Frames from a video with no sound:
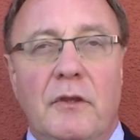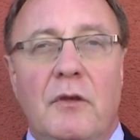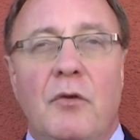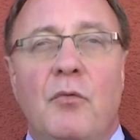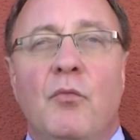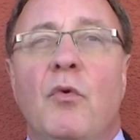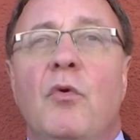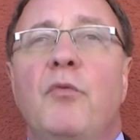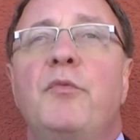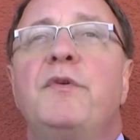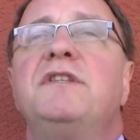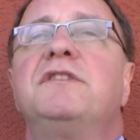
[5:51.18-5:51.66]

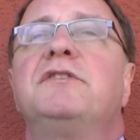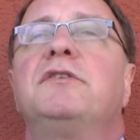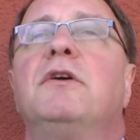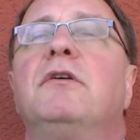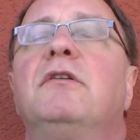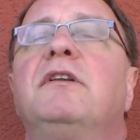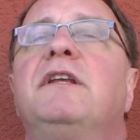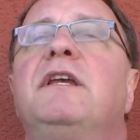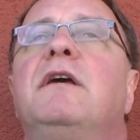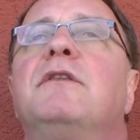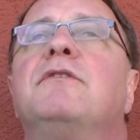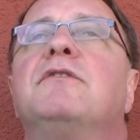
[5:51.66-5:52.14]
when we
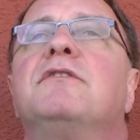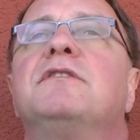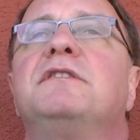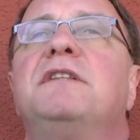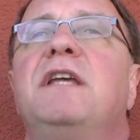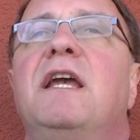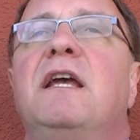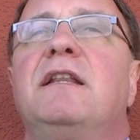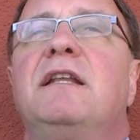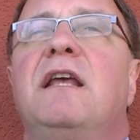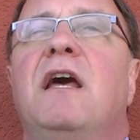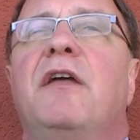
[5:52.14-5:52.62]
certainly
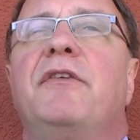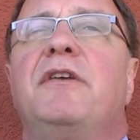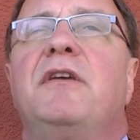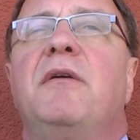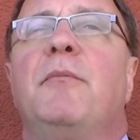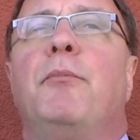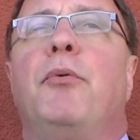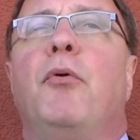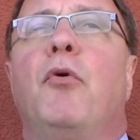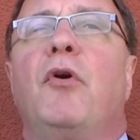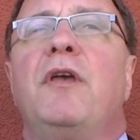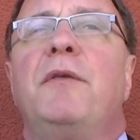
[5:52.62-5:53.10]
understand now the
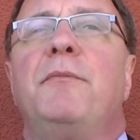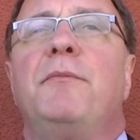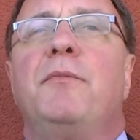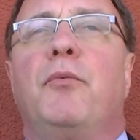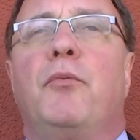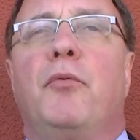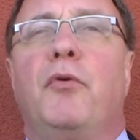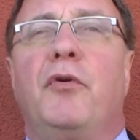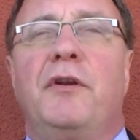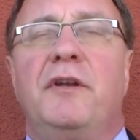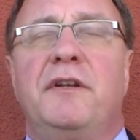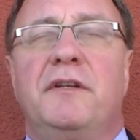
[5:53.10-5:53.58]

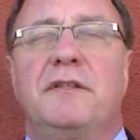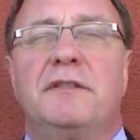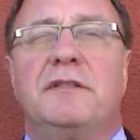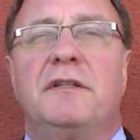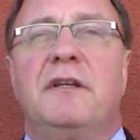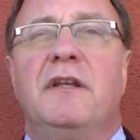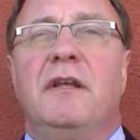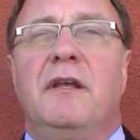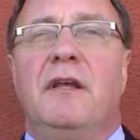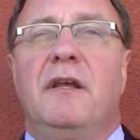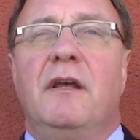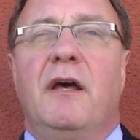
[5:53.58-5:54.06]
importance
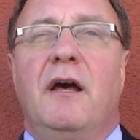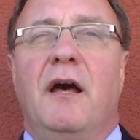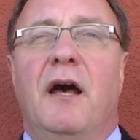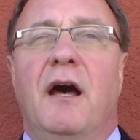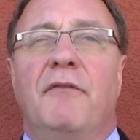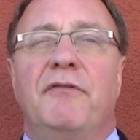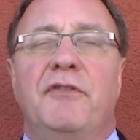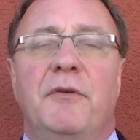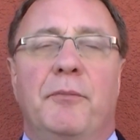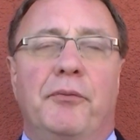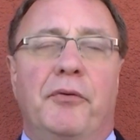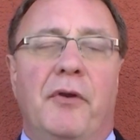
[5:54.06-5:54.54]

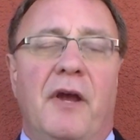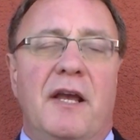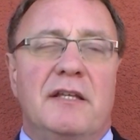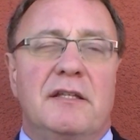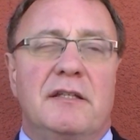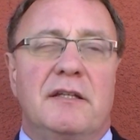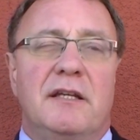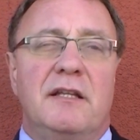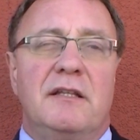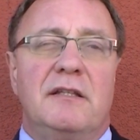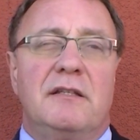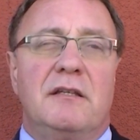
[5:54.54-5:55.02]
of the
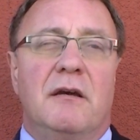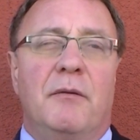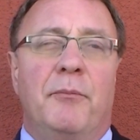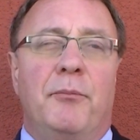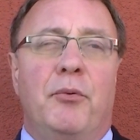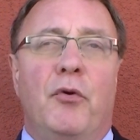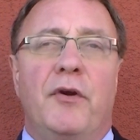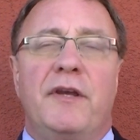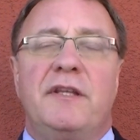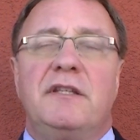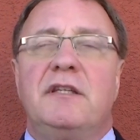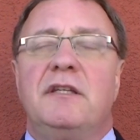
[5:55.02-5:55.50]
president
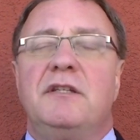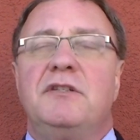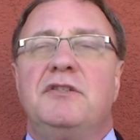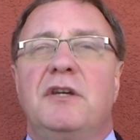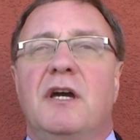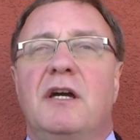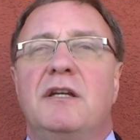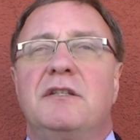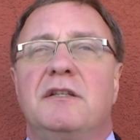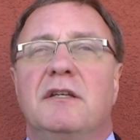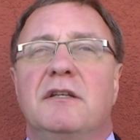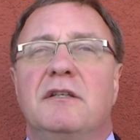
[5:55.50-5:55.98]
appointing
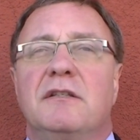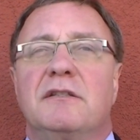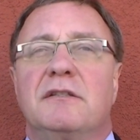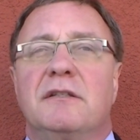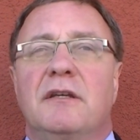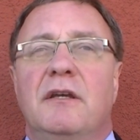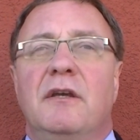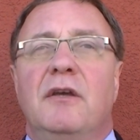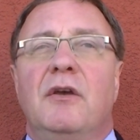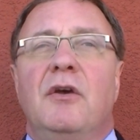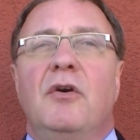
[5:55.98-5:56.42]
judges,